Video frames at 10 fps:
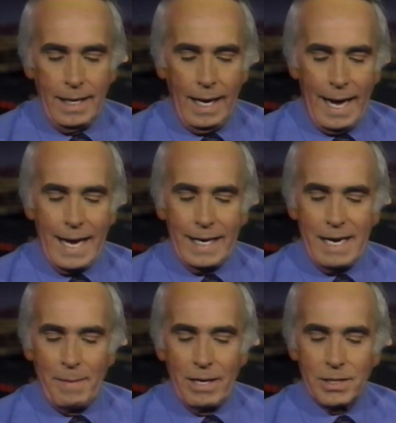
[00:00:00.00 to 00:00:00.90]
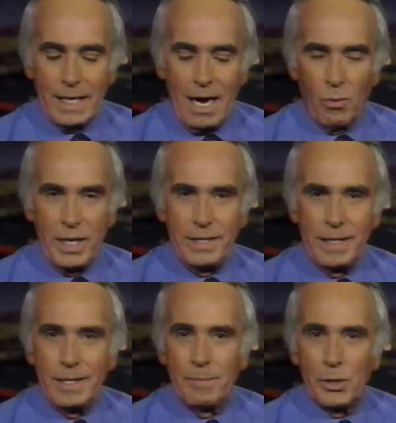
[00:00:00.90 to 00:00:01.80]
I had an email today. I'll read to you.
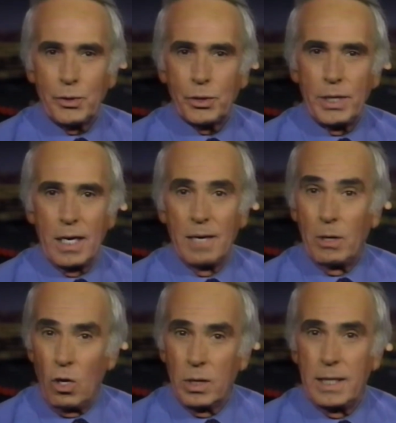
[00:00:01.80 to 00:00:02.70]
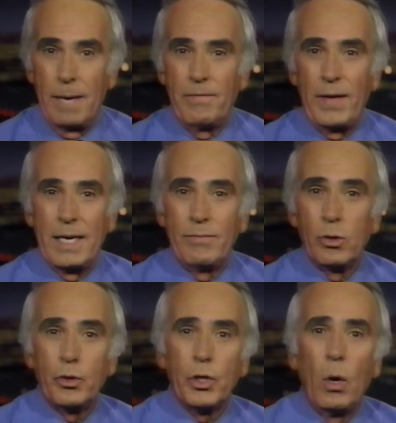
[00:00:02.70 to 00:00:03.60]
Dear Mr. Snyder, I'm a longtime fan of your show.